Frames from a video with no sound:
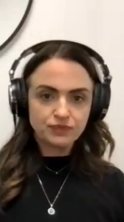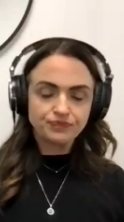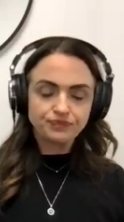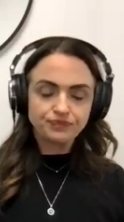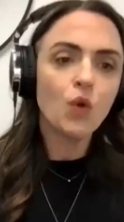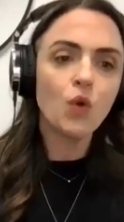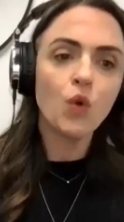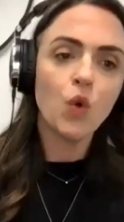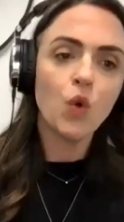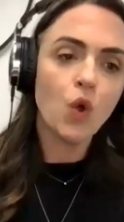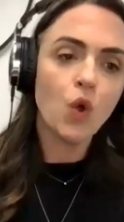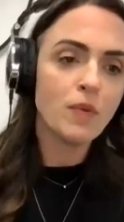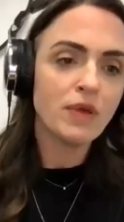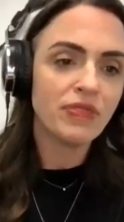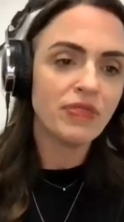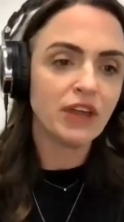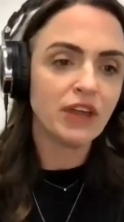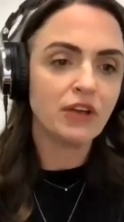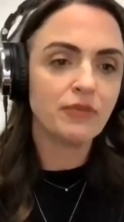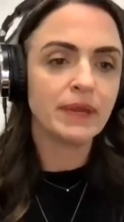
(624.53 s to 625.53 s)
or hormone
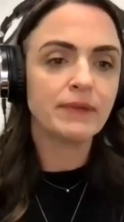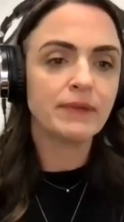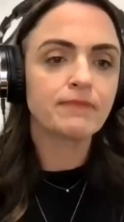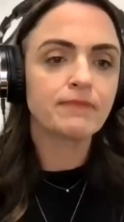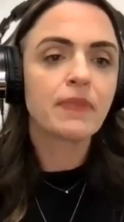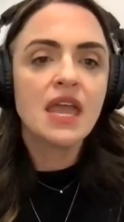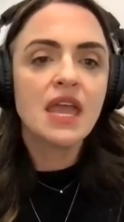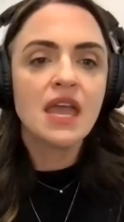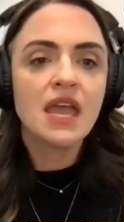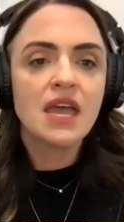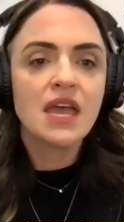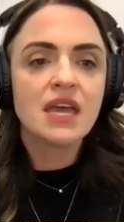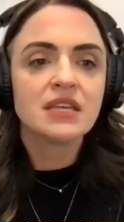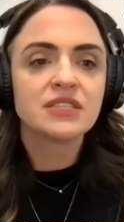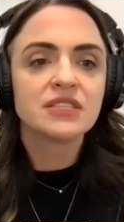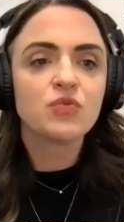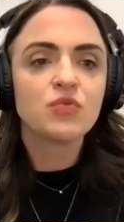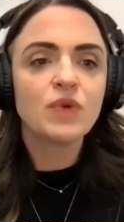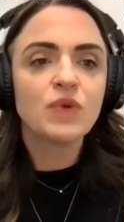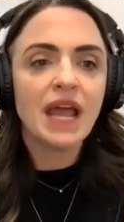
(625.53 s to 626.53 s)
therapy.
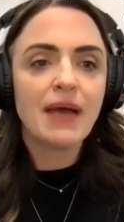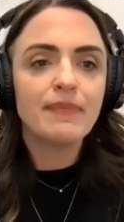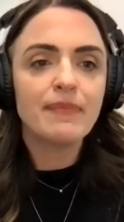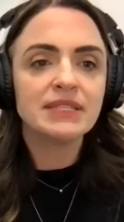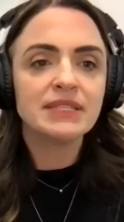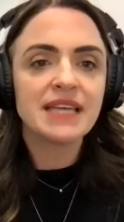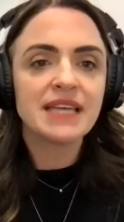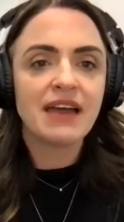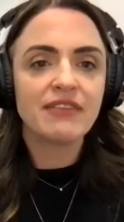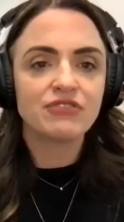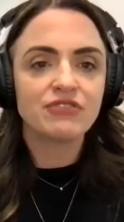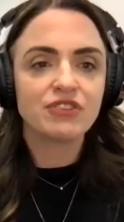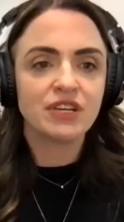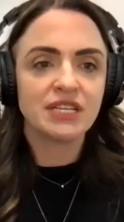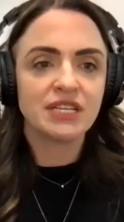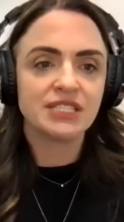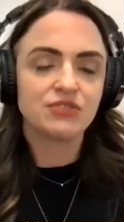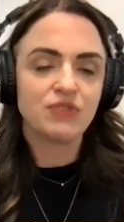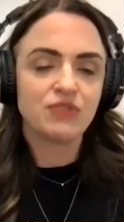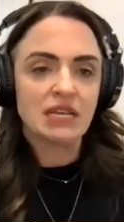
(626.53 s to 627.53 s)
So what happens after a
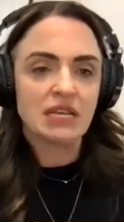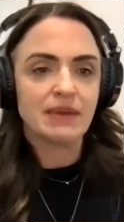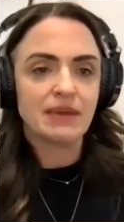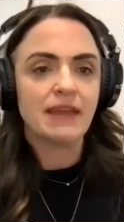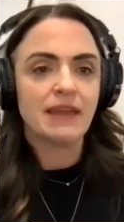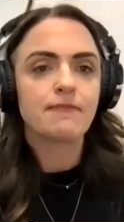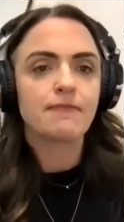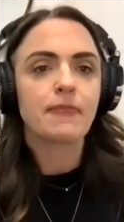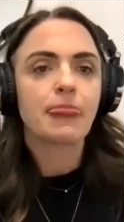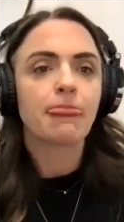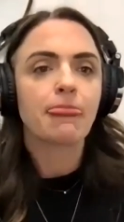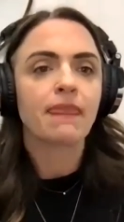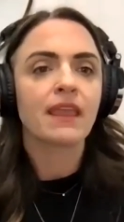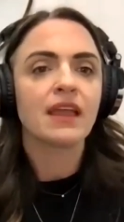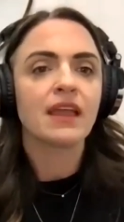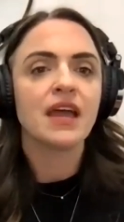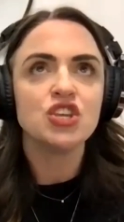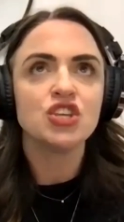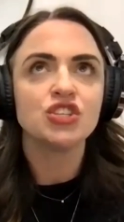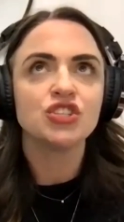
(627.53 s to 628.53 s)
hysterectomy?
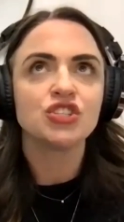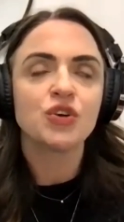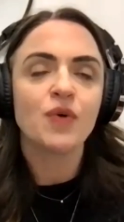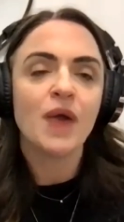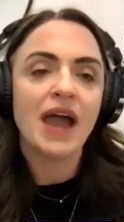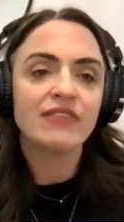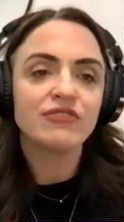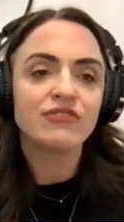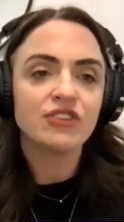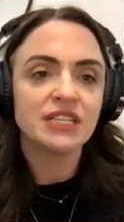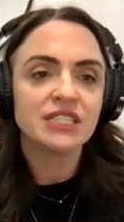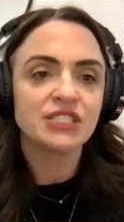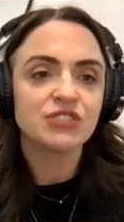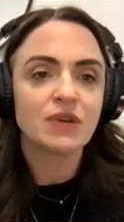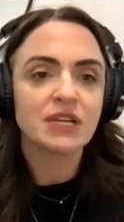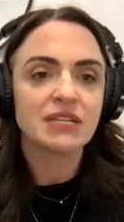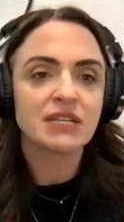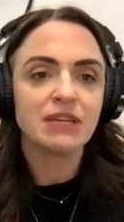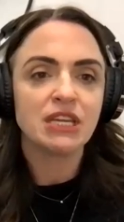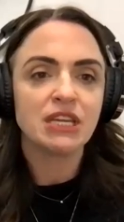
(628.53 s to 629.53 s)
So after a
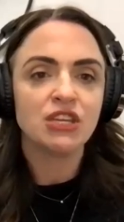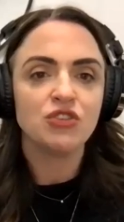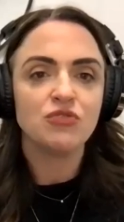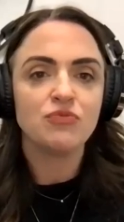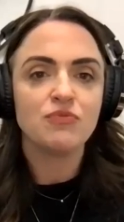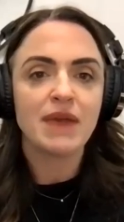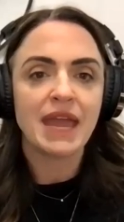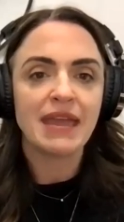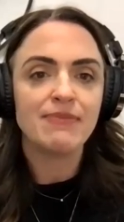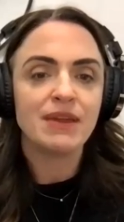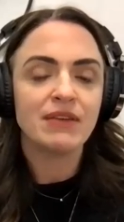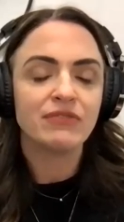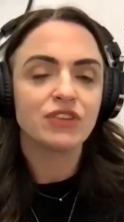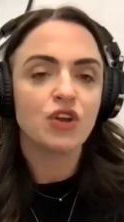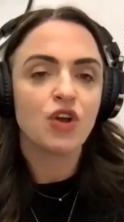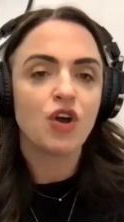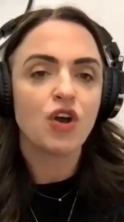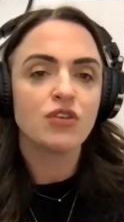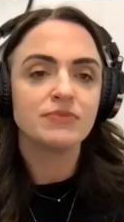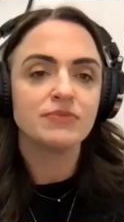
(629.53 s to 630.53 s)
hysterectomy, you may be able to
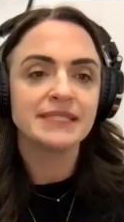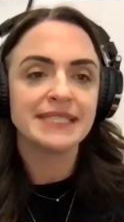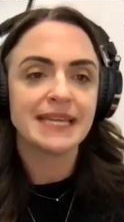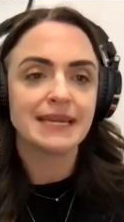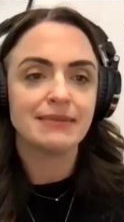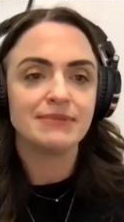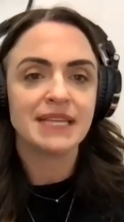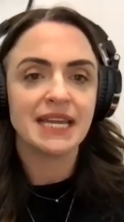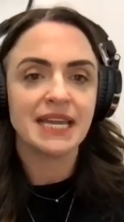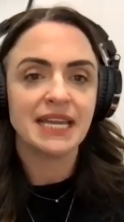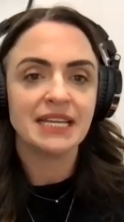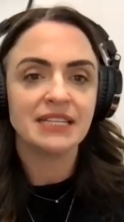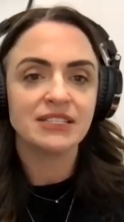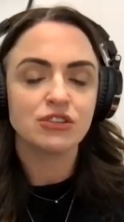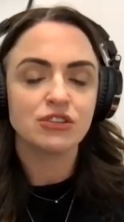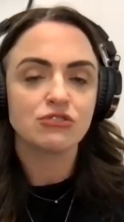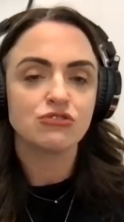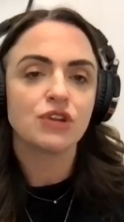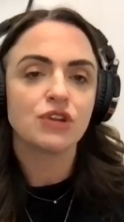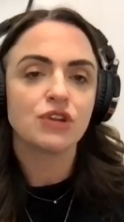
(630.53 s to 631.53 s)
go home same day as
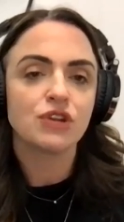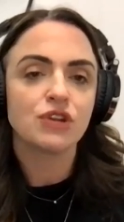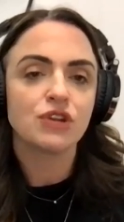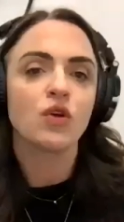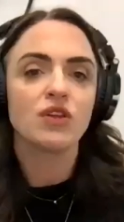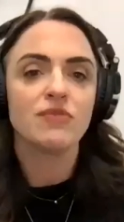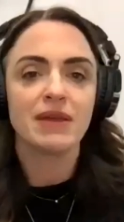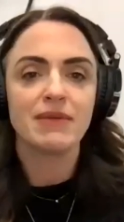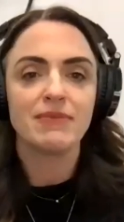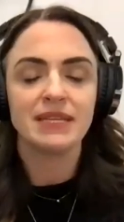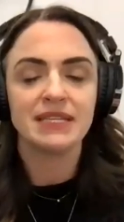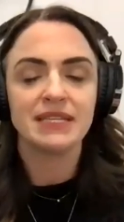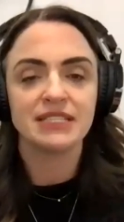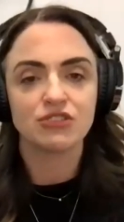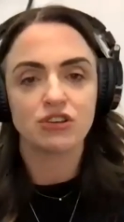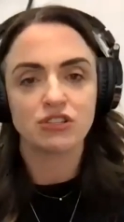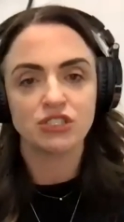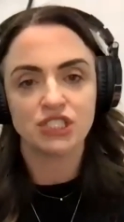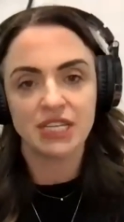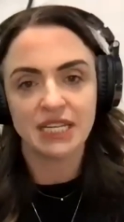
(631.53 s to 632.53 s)
surgery, or you may be
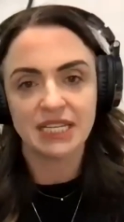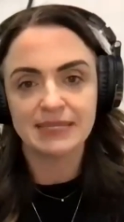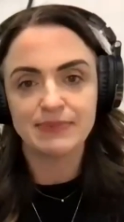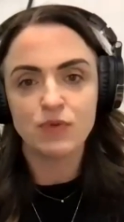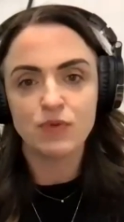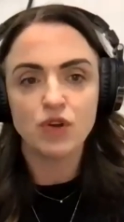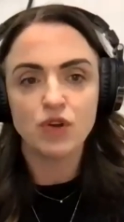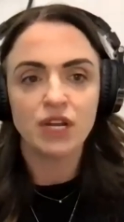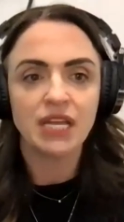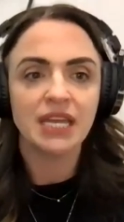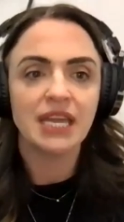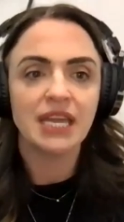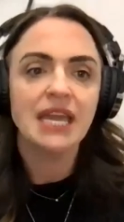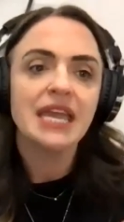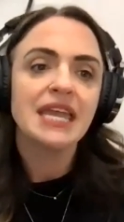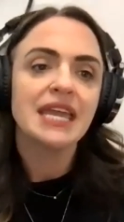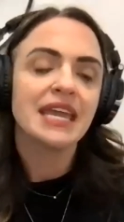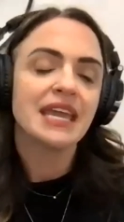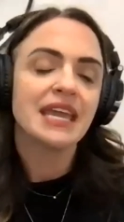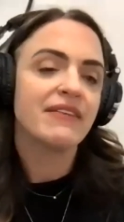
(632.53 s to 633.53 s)
discharged next morning.
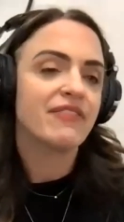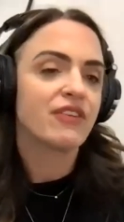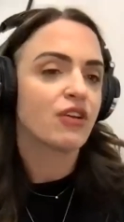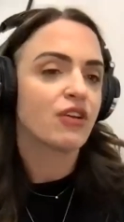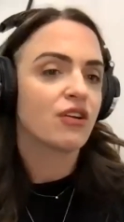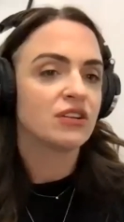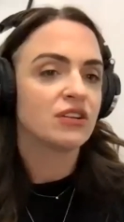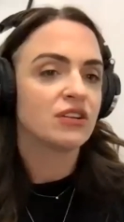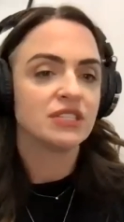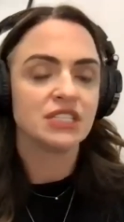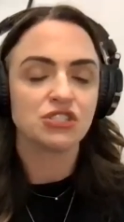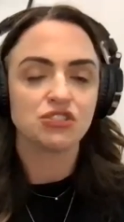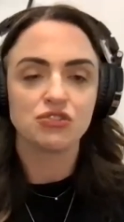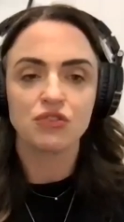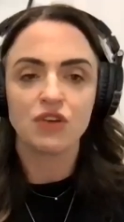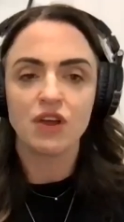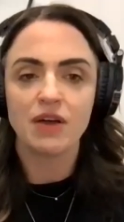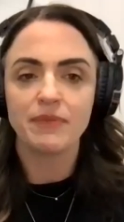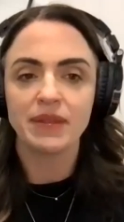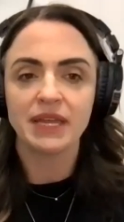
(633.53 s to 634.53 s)
If there are additional
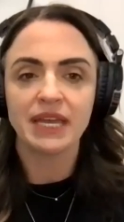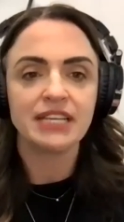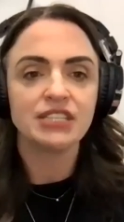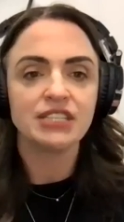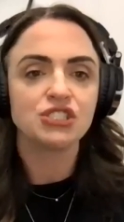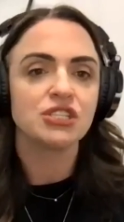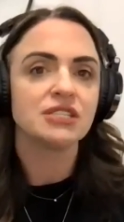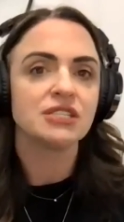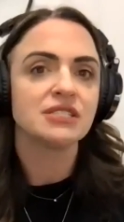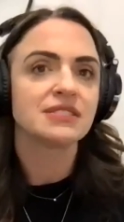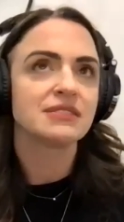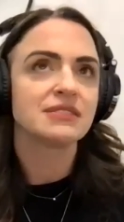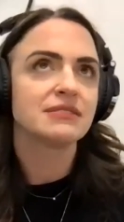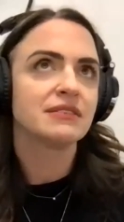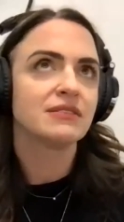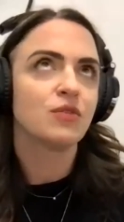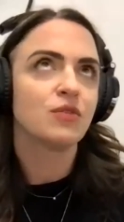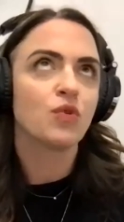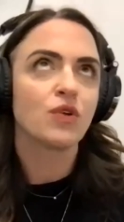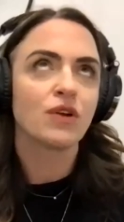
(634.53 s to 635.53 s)
complications,
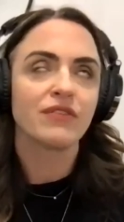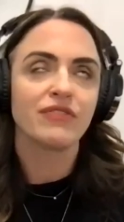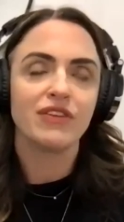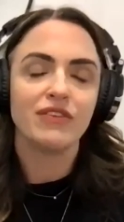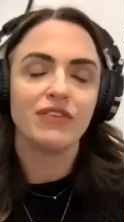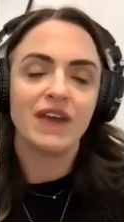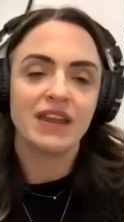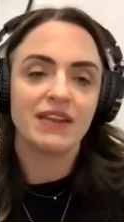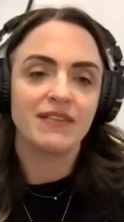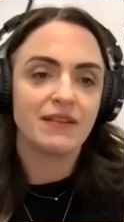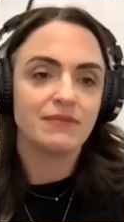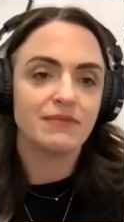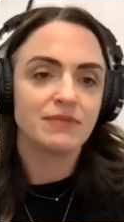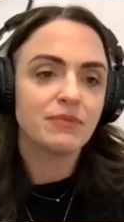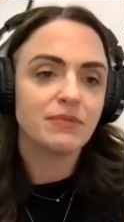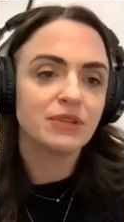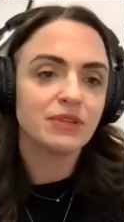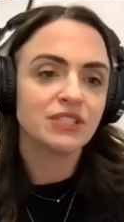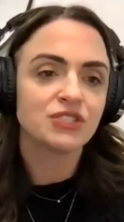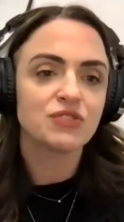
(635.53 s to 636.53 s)
or if you've had an
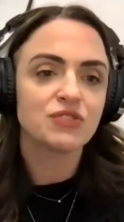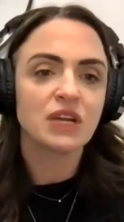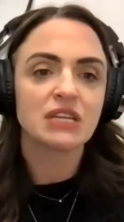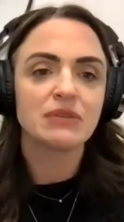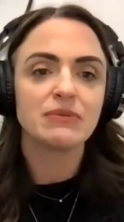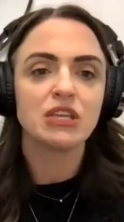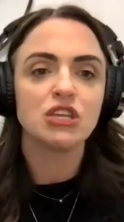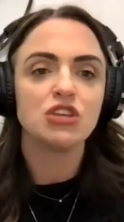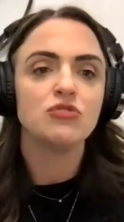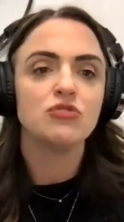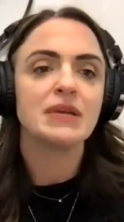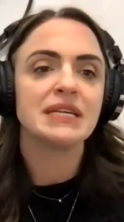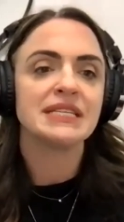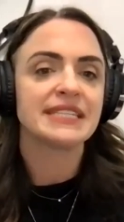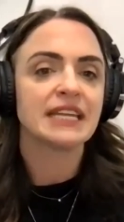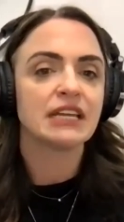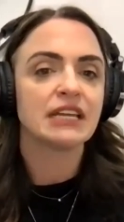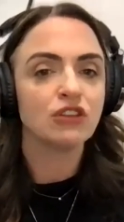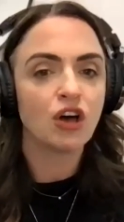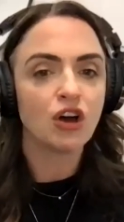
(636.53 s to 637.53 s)
abdominal hysterectomy, you may
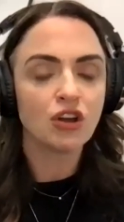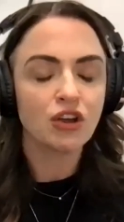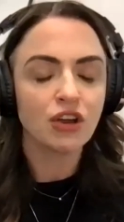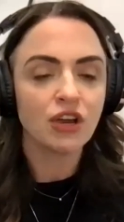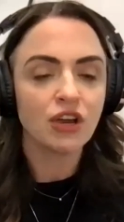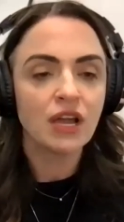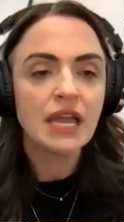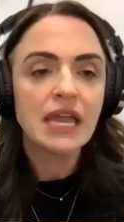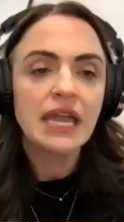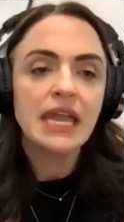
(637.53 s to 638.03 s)
stay longer